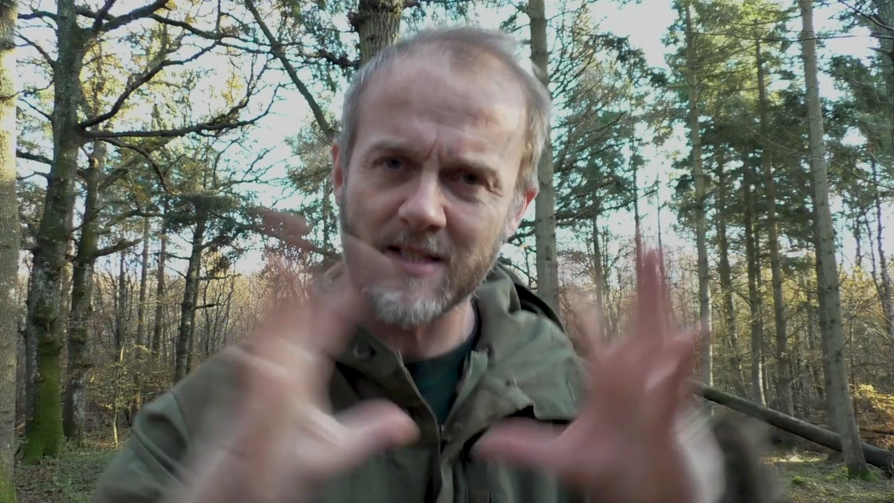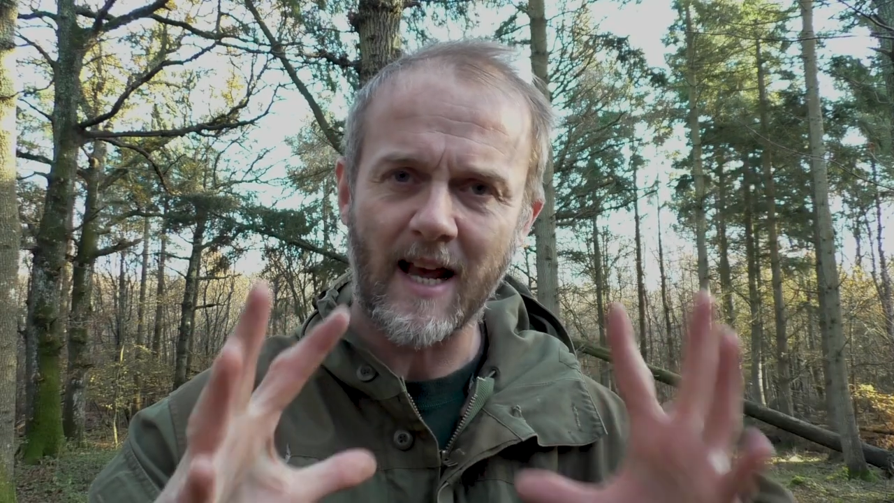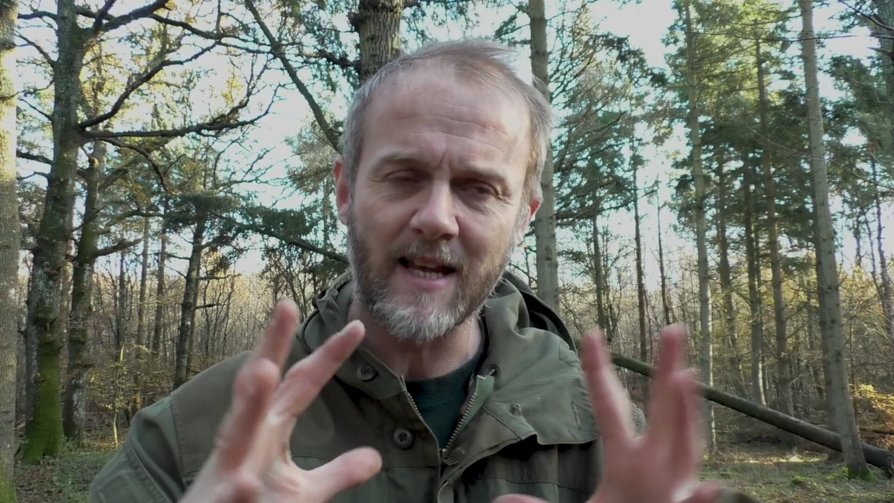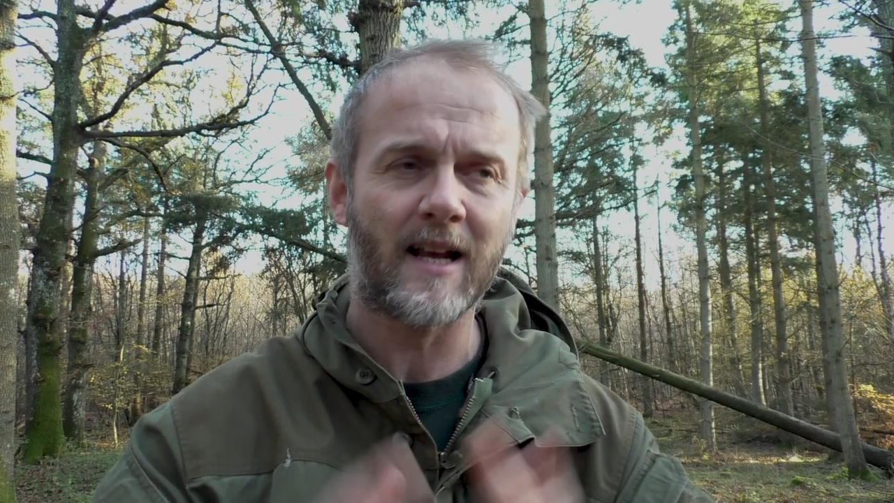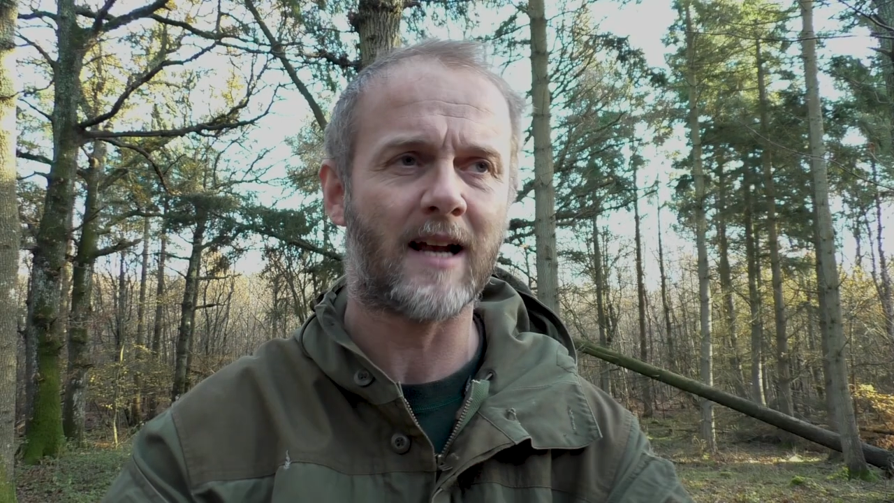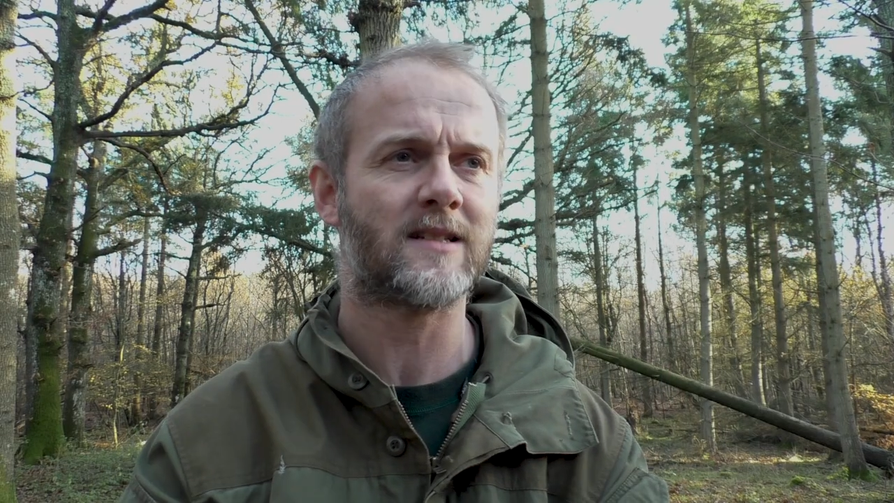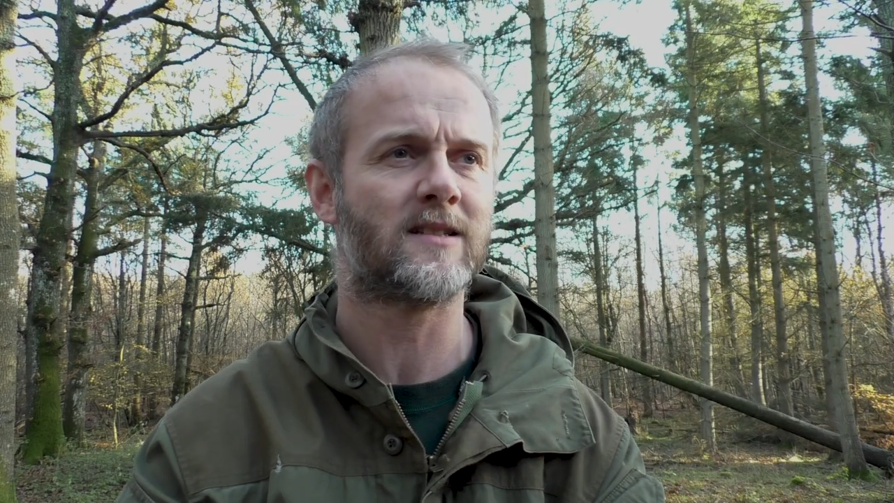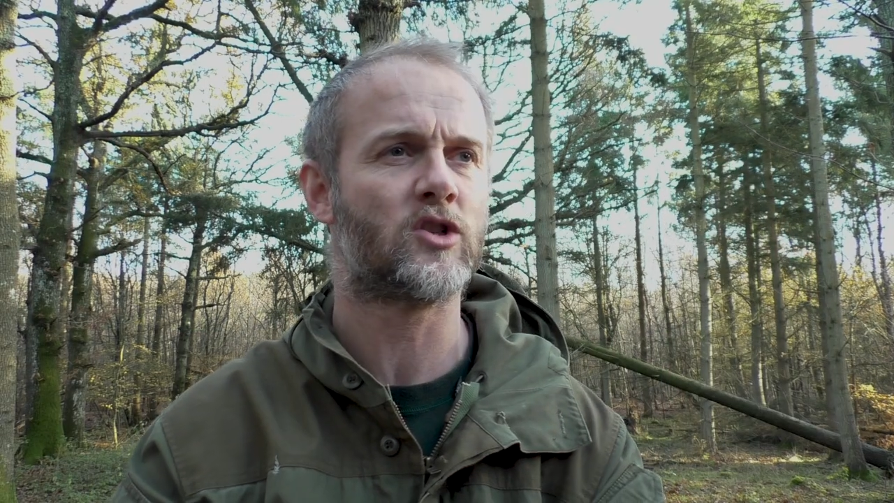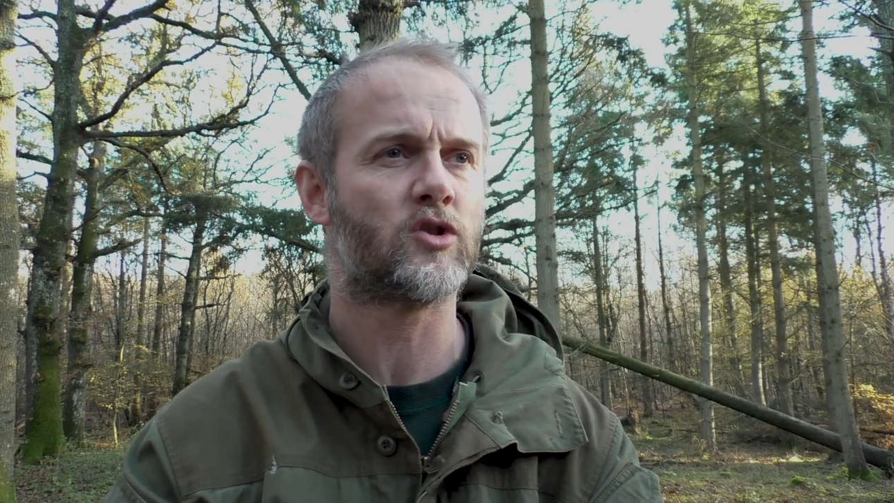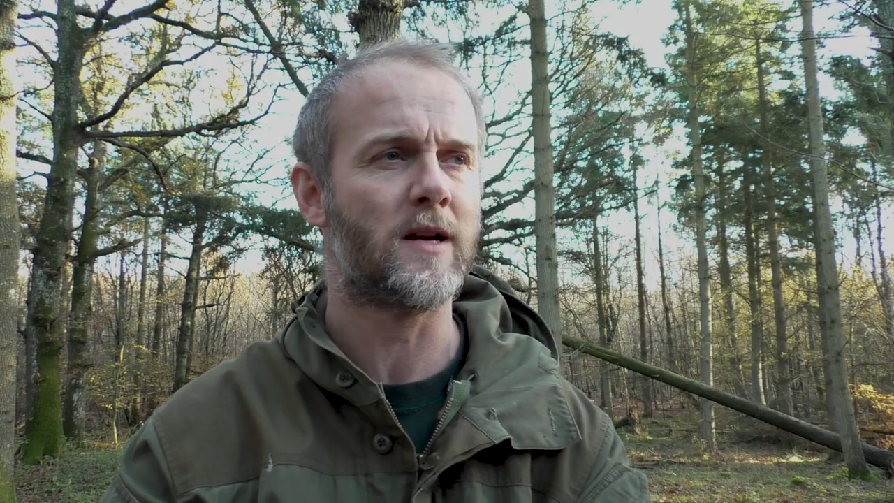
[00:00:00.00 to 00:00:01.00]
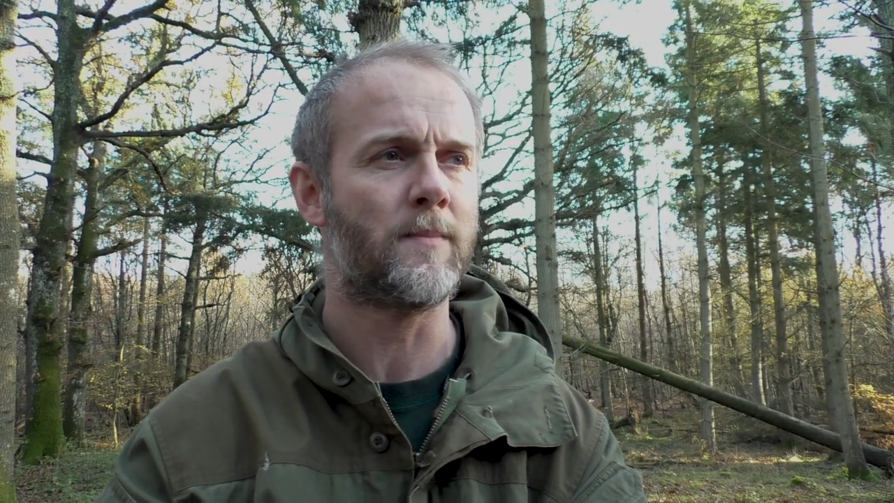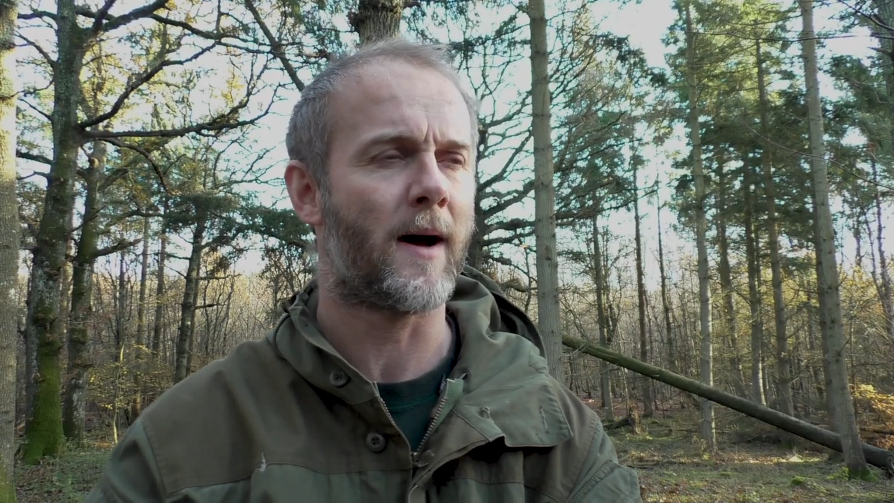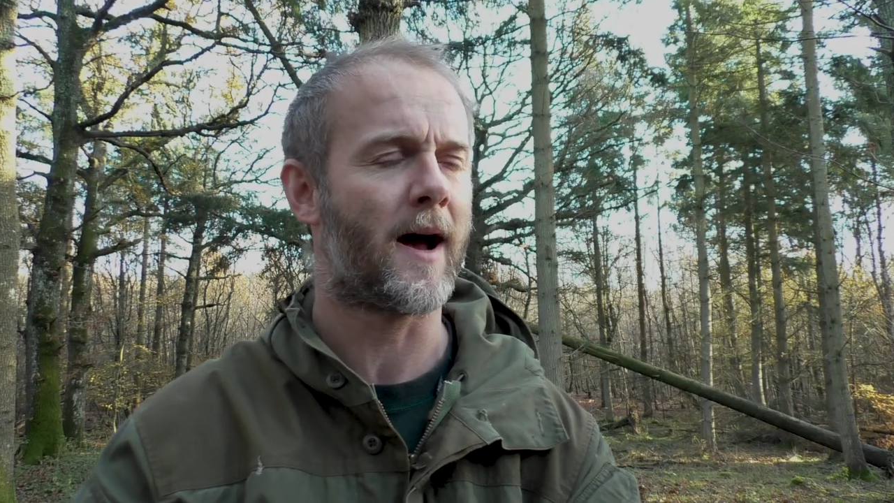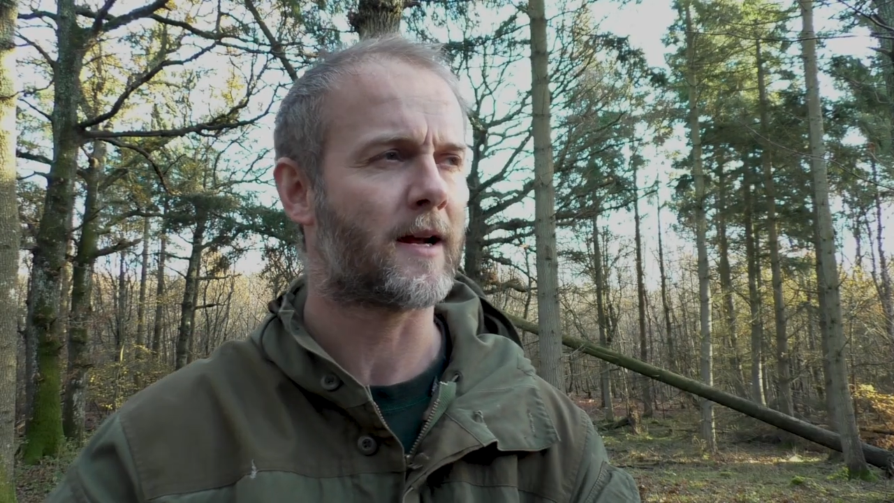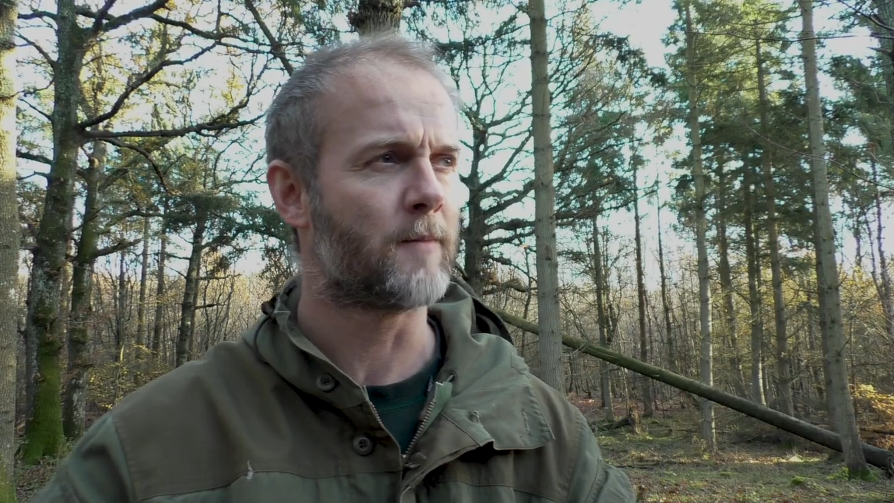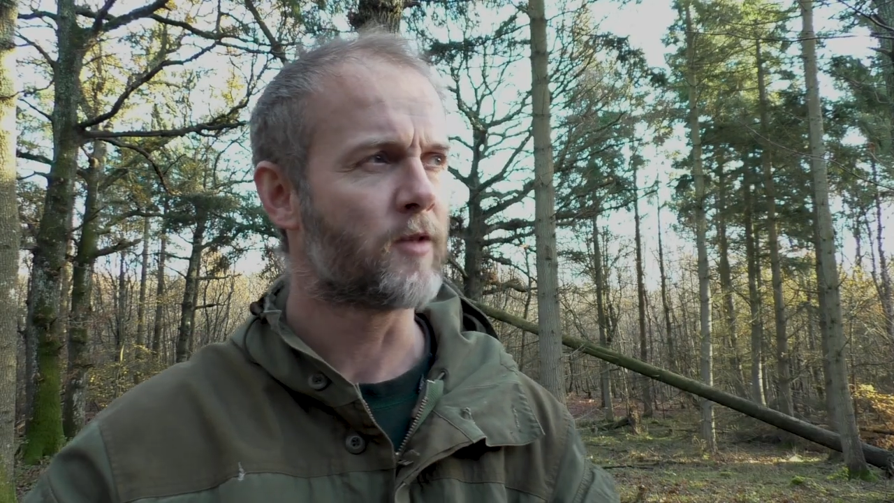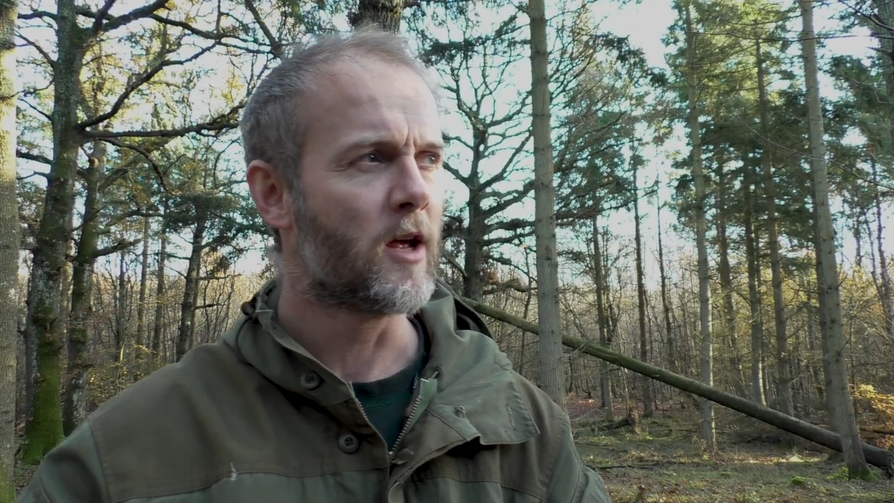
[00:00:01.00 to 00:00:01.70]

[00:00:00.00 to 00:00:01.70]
tight against the tree bark.